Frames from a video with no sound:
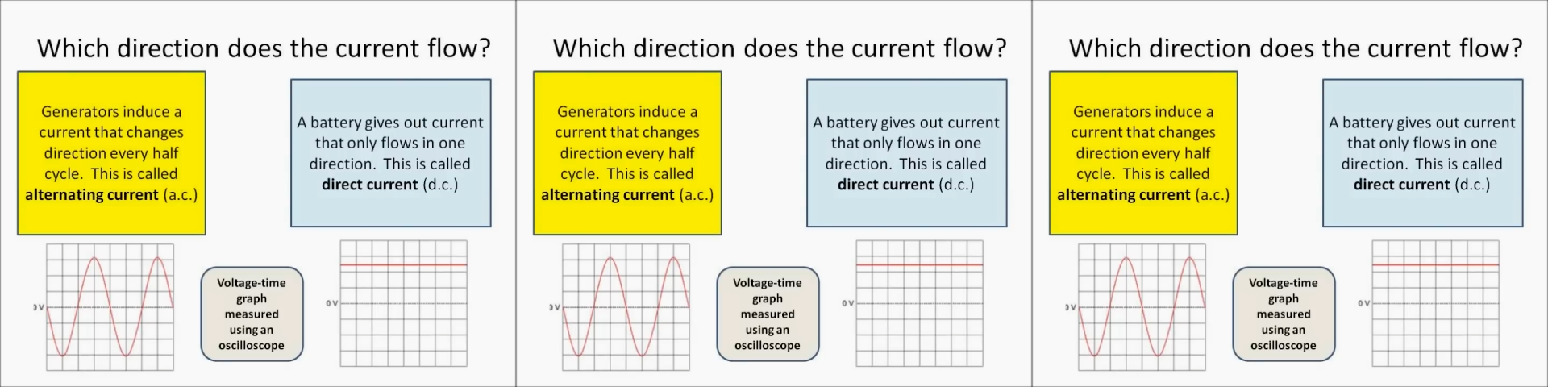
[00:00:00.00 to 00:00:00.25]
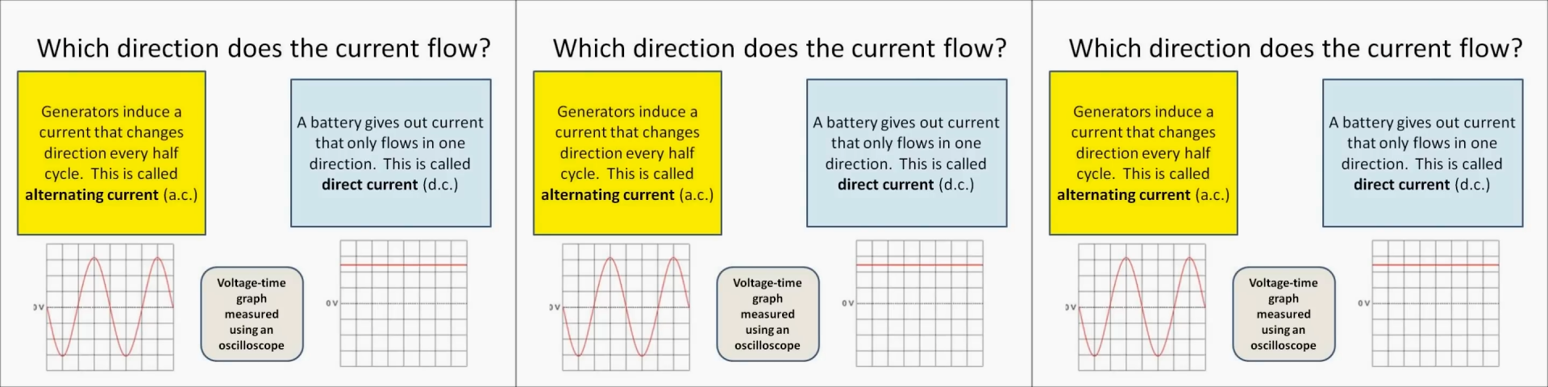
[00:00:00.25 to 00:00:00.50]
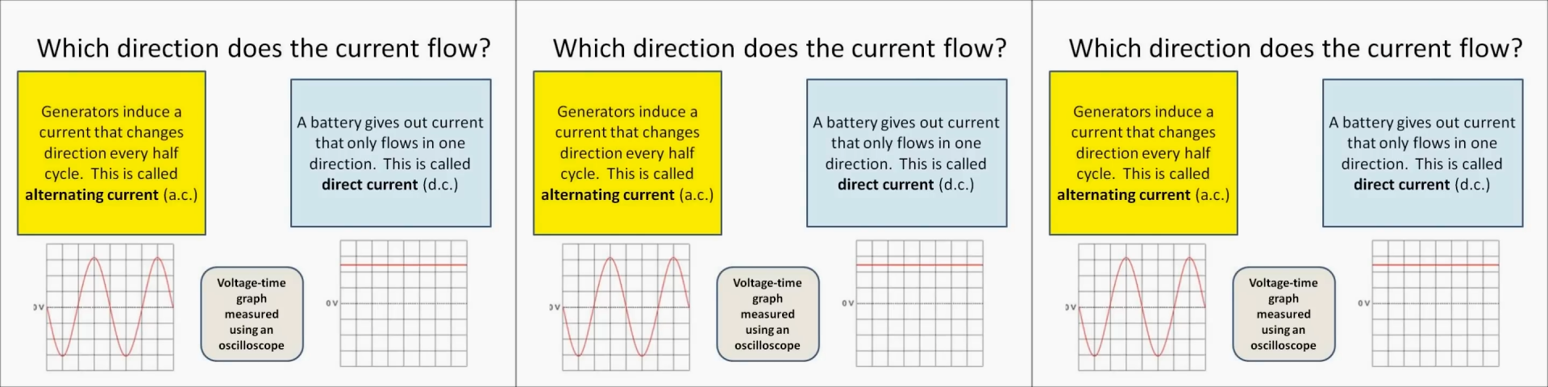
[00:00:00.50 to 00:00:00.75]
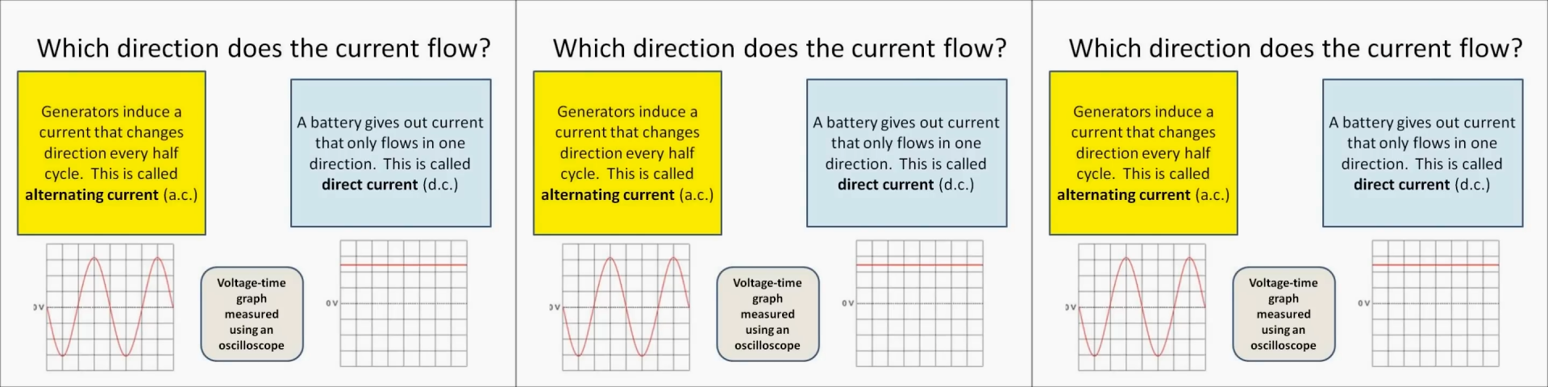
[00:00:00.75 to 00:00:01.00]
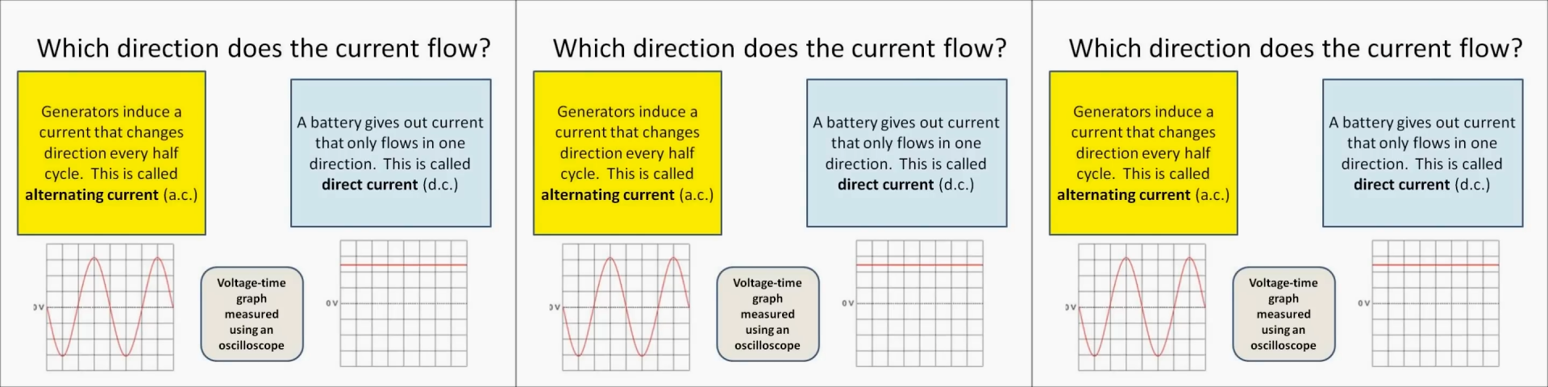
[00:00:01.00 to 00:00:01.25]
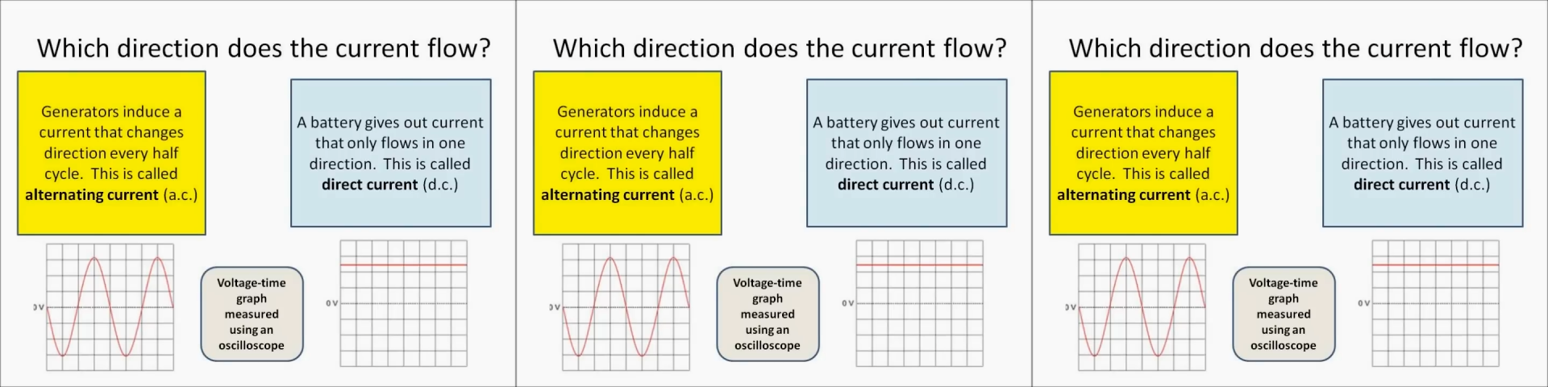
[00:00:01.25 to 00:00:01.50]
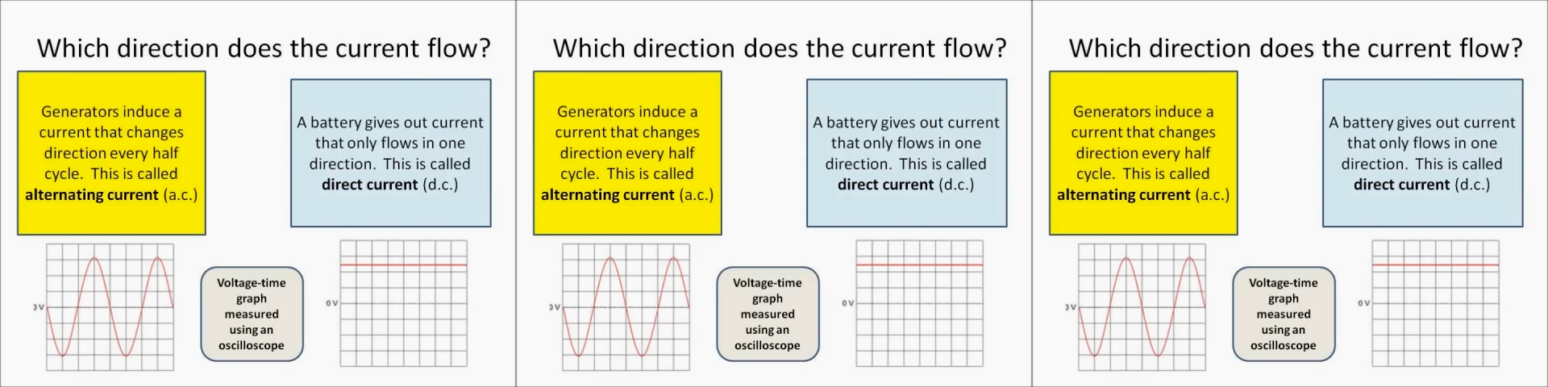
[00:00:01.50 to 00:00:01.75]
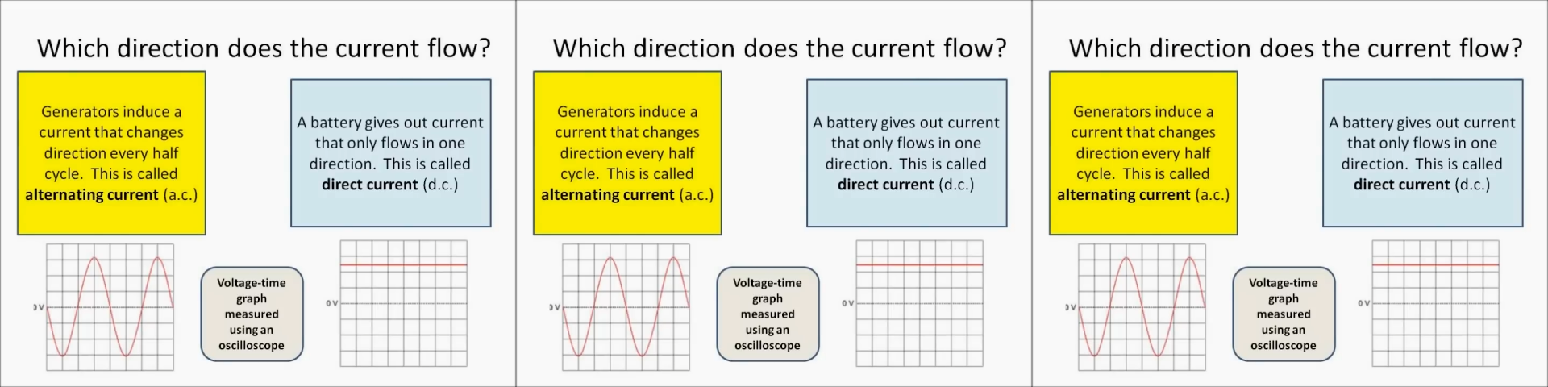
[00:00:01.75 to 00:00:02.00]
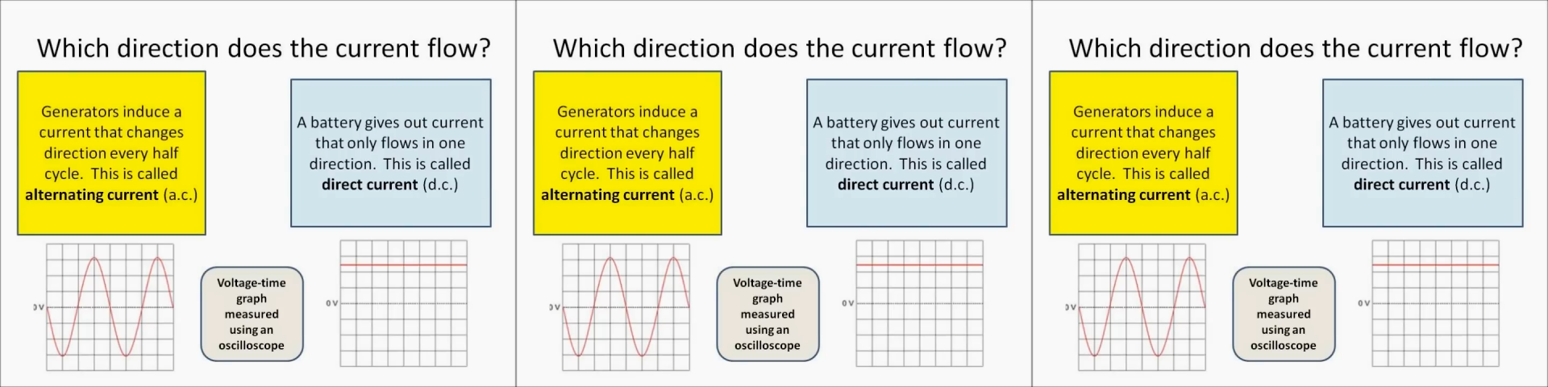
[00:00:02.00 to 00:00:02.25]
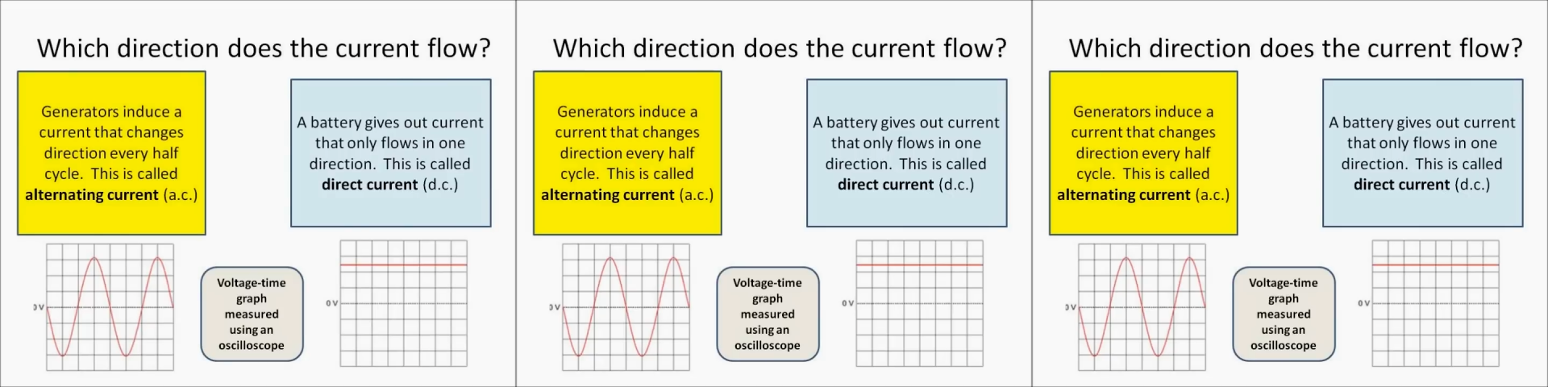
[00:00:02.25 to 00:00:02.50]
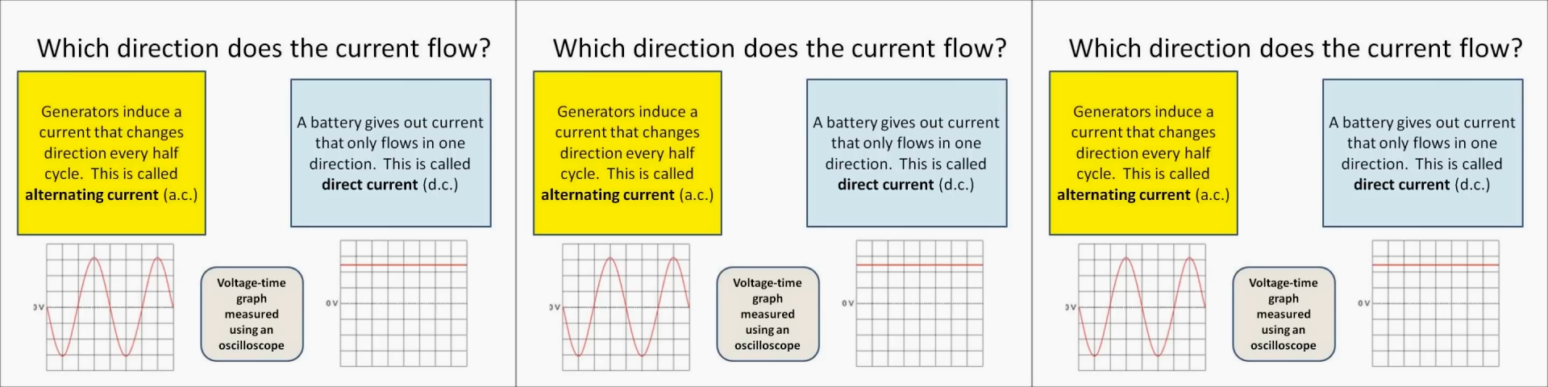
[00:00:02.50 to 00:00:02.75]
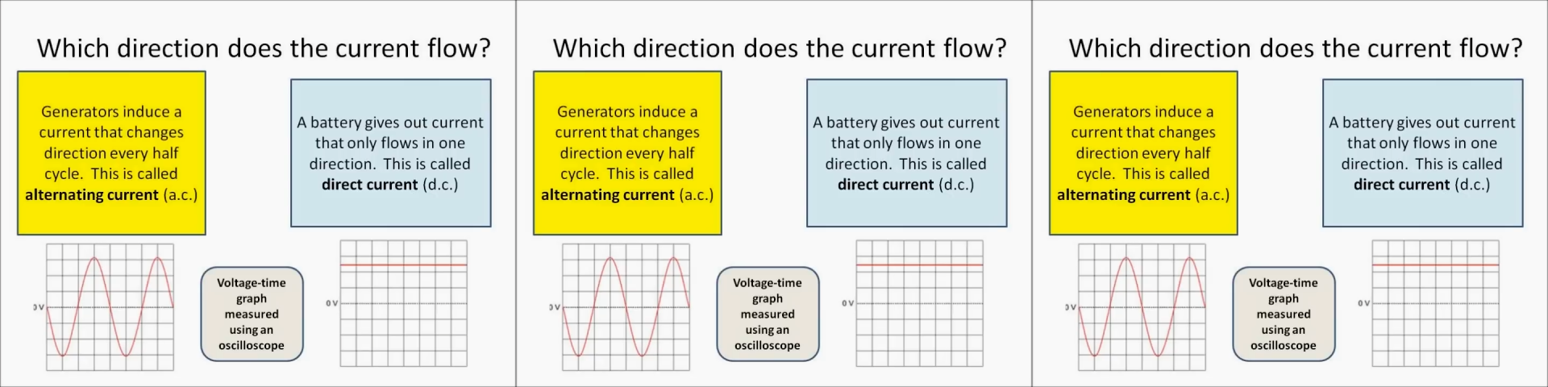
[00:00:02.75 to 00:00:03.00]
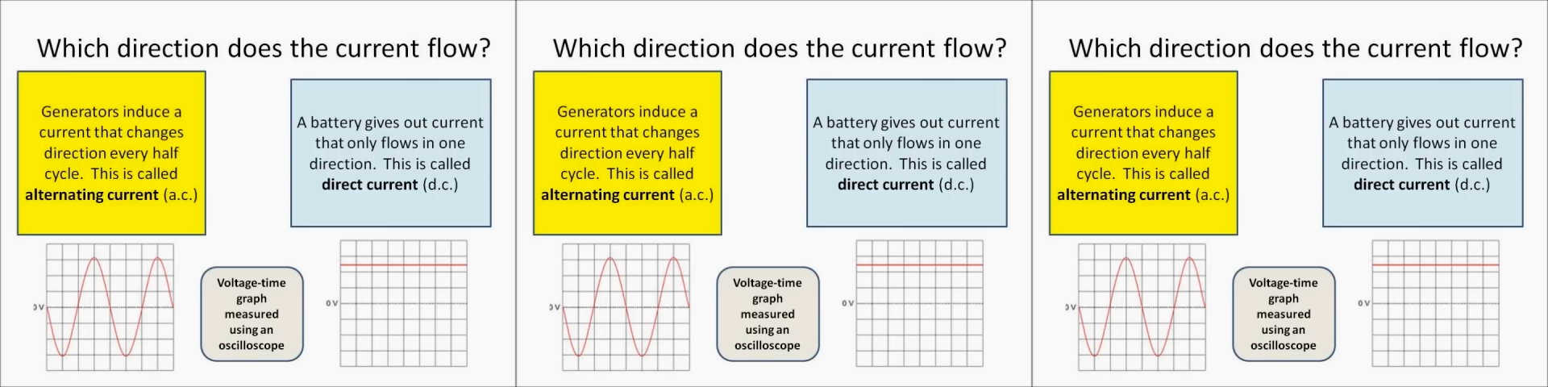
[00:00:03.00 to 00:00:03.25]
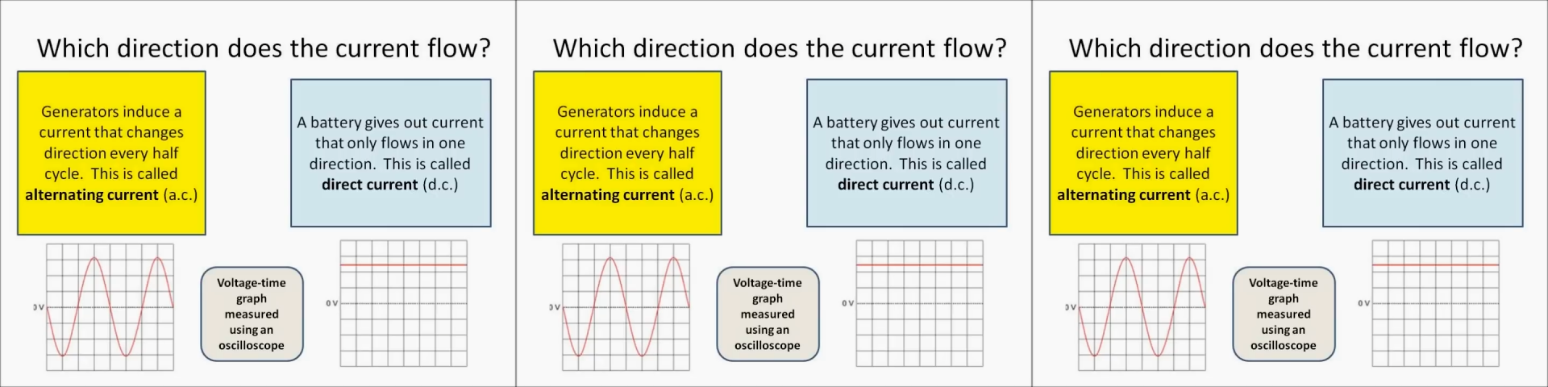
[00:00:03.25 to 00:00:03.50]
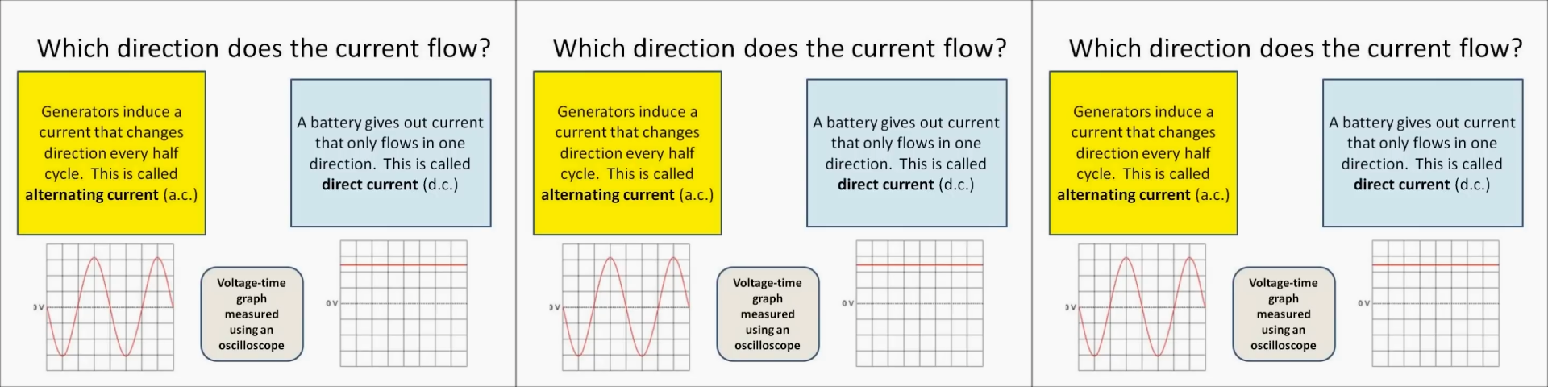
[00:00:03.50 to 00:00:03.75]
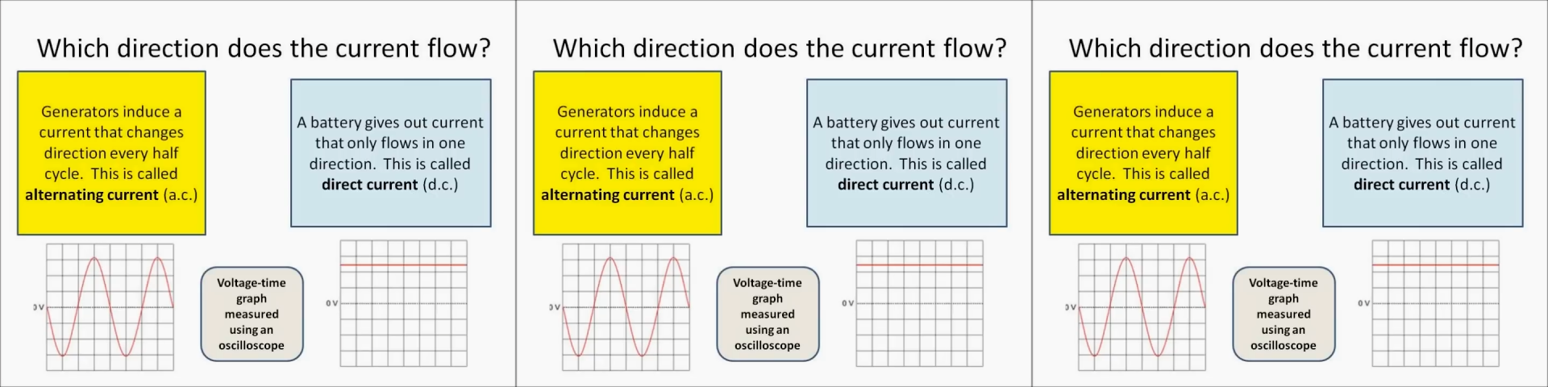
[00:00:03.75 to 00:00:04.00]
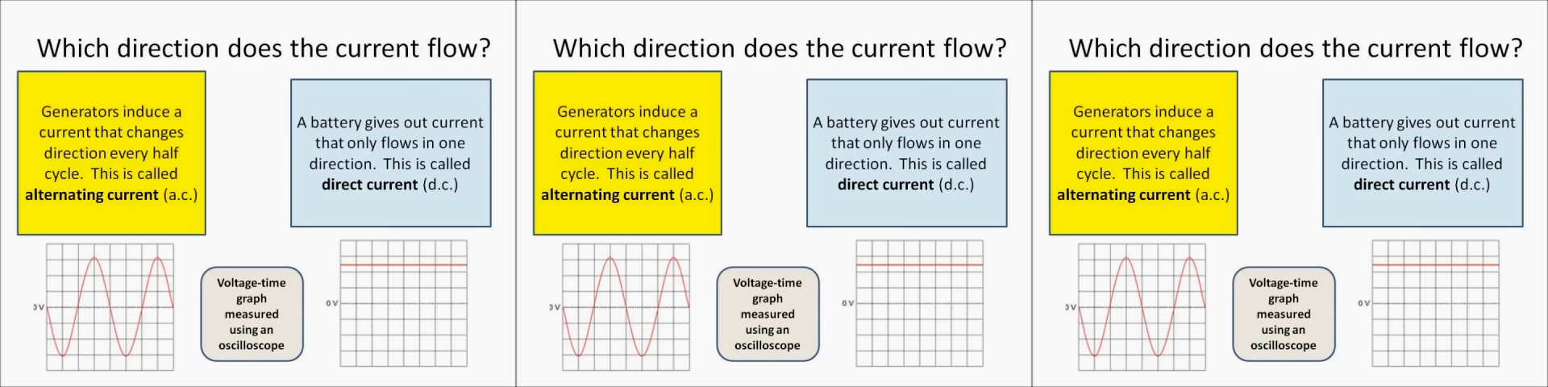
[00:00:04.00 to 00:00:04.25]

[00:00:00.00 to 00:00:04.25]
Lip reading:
Nobody's mouth can be seen.